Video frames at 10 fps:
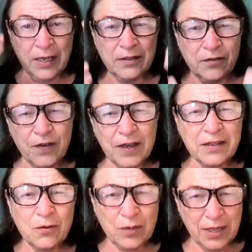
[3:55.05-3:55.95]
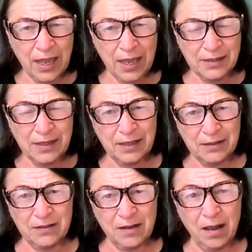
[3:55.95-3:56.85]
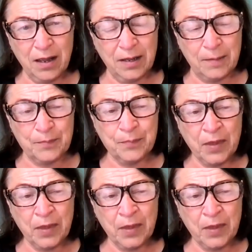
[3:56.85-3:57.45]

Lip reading: the fact that we had that time